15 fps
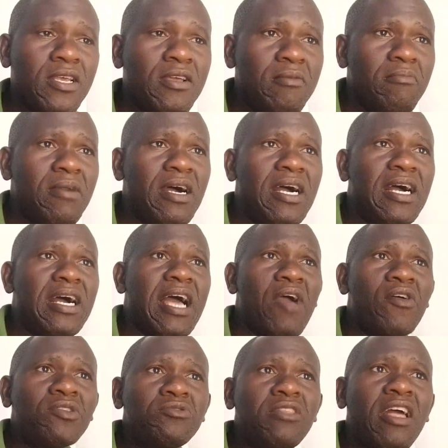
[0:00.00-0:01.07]
But I
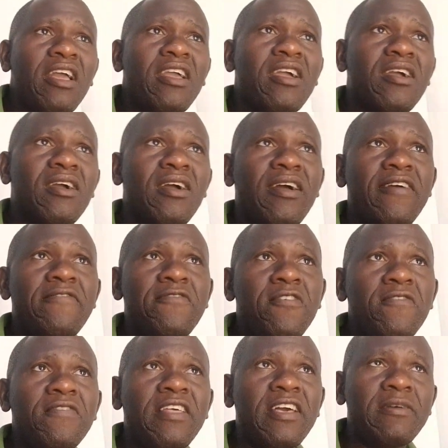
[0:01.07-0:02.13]
want to thank a few of
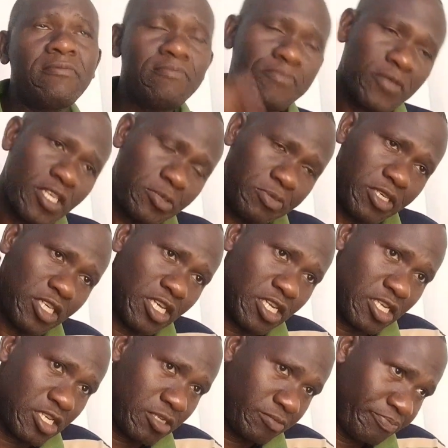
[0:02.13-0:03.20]
them,
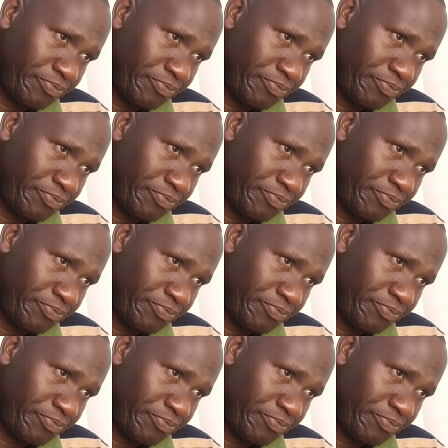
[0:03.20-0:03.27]
especially